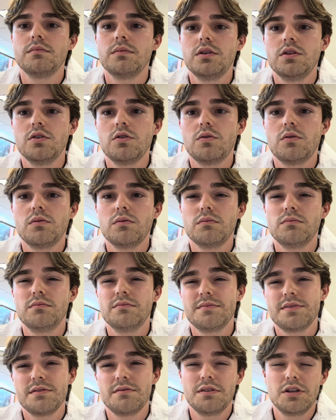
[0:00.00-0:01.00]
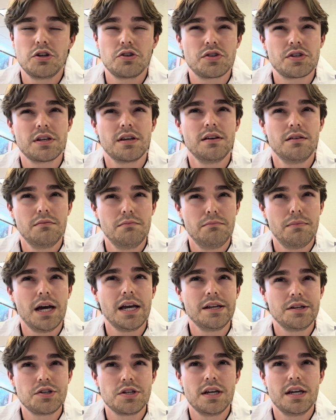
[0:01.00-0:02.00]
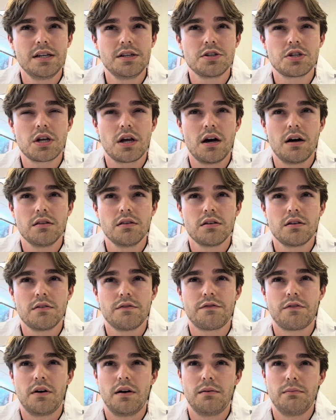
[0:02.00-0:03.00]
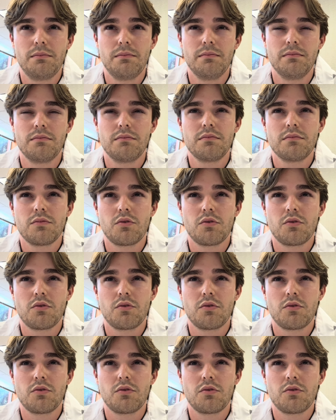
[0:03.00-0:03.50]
Your skin might change color from